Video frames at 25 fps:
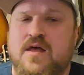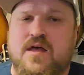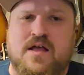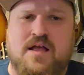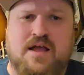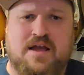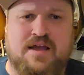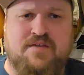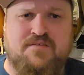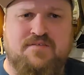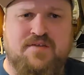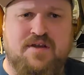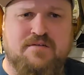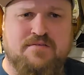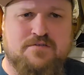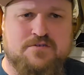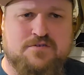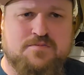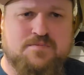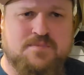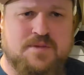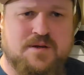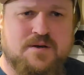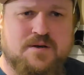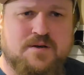like if you ever
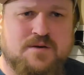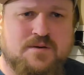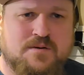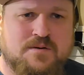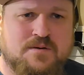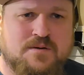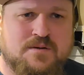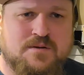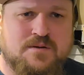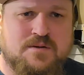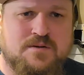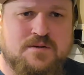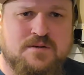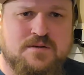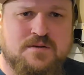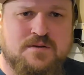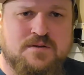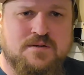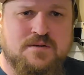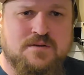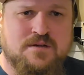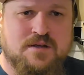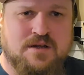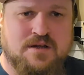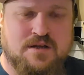smell
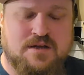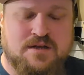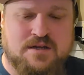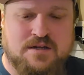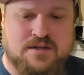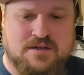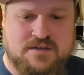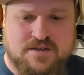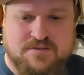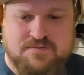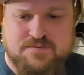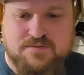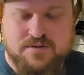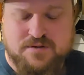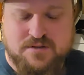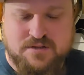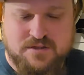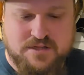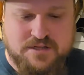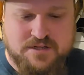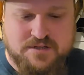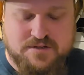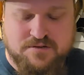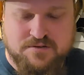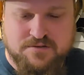different
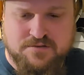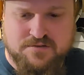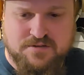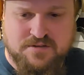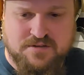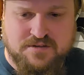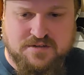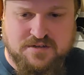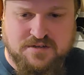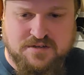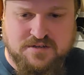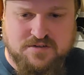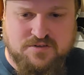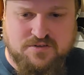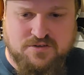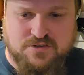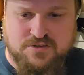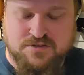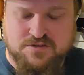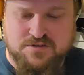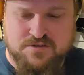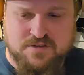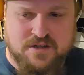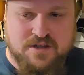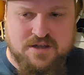liquors and it
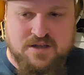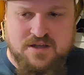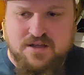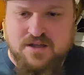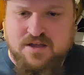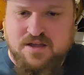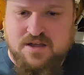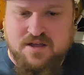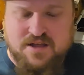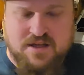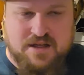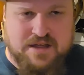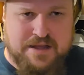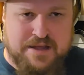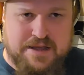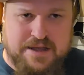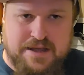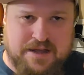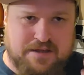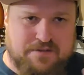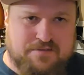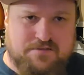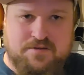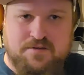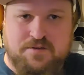just
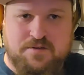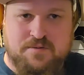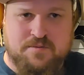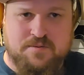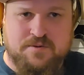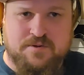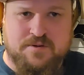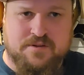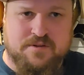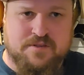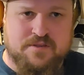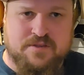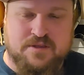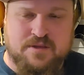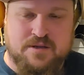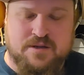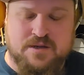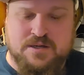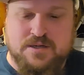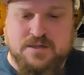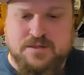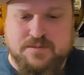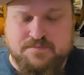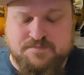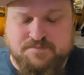hits you with
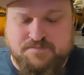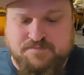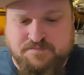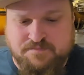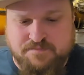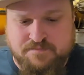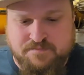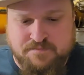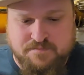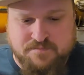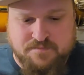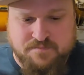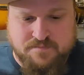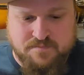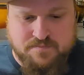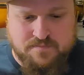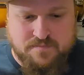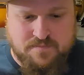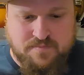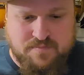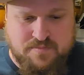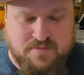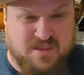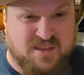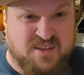the
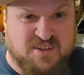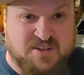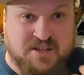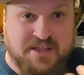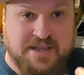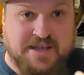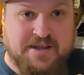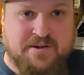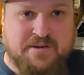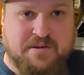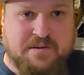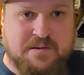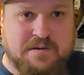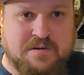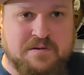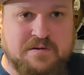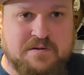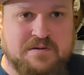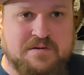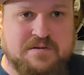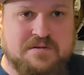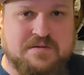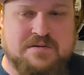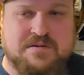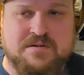liquor,
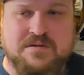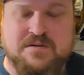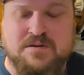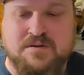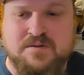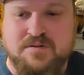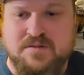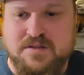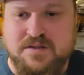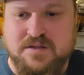you know,